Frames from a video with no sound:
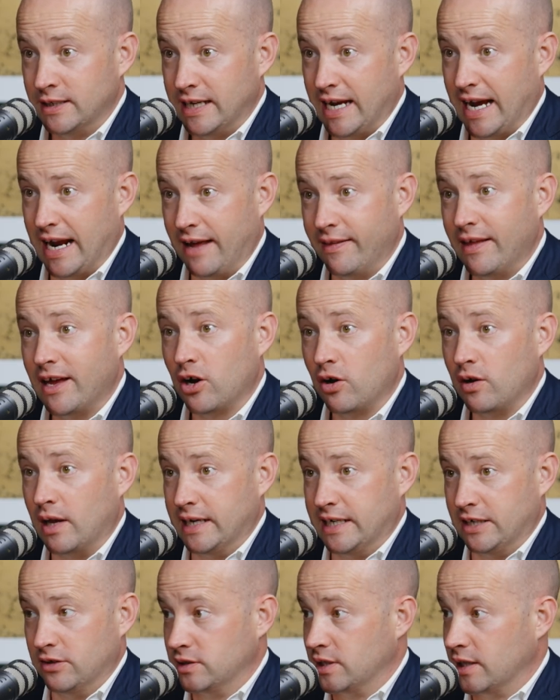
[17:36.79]
And that whole
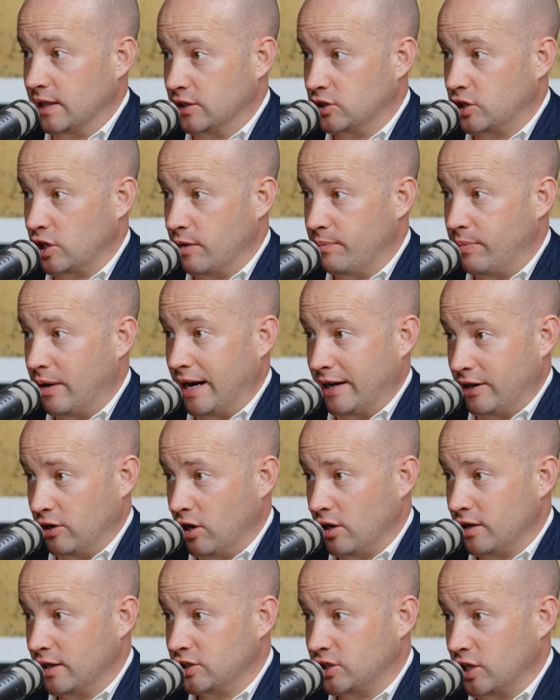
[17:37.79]
idea is that literally you're buying
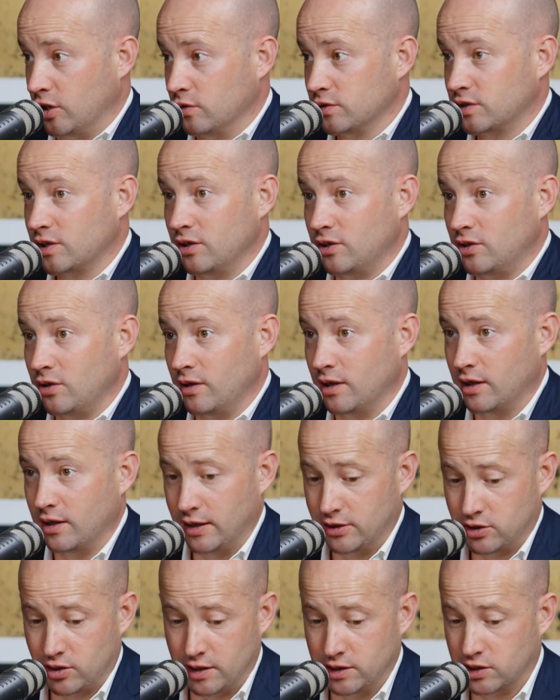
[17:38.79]
knowledge, and also too that
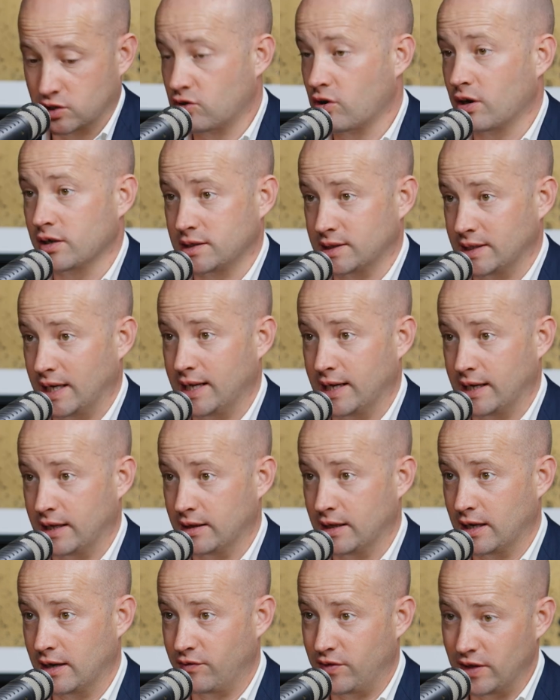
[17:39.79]
literally it's
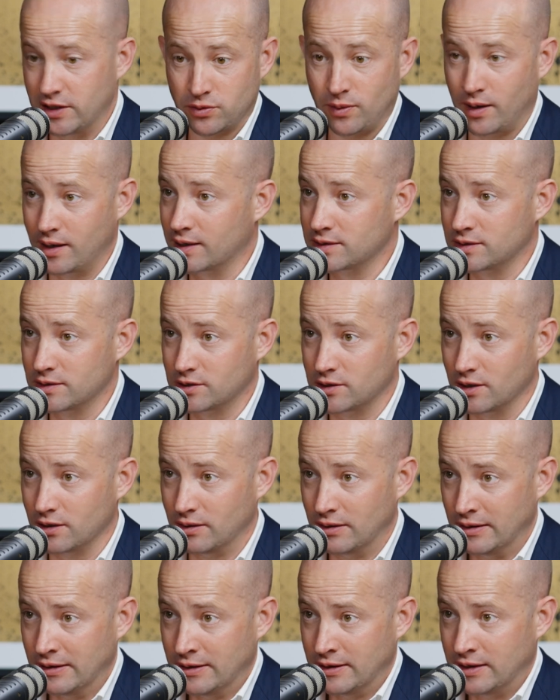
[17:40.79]
cross-selling, that if this one doesn't
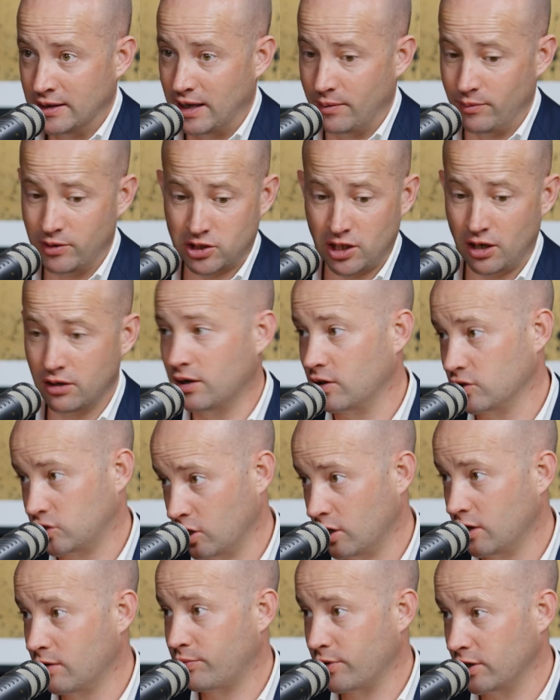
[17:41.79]
suit, let me show you an
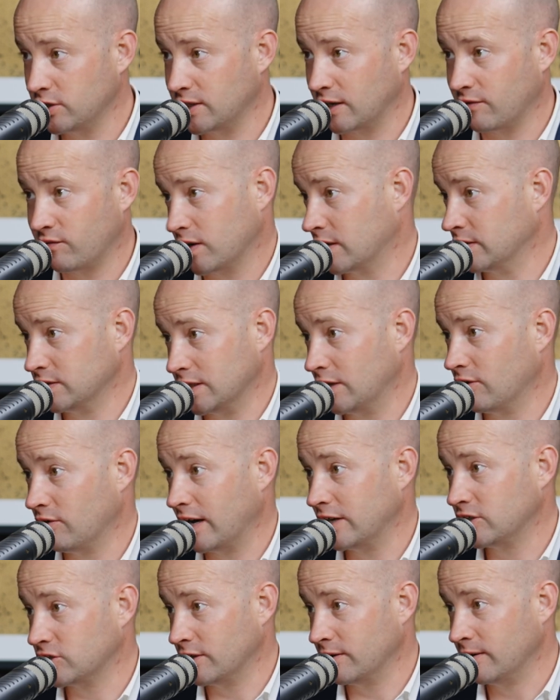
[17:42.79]
alternate project for consideration.